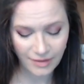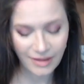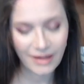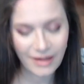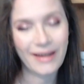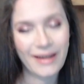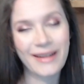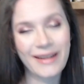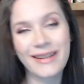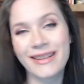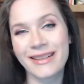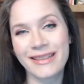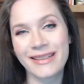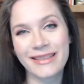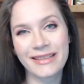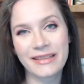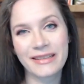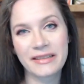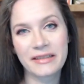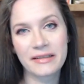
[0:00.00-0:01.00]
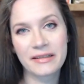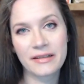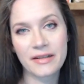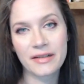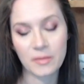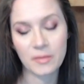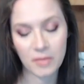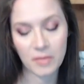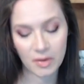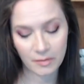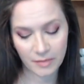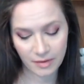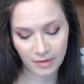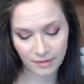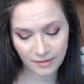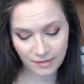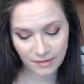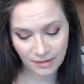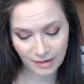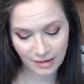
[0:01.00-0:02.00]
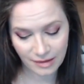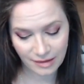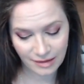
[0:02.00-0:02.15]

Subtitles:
Here, she murmurs,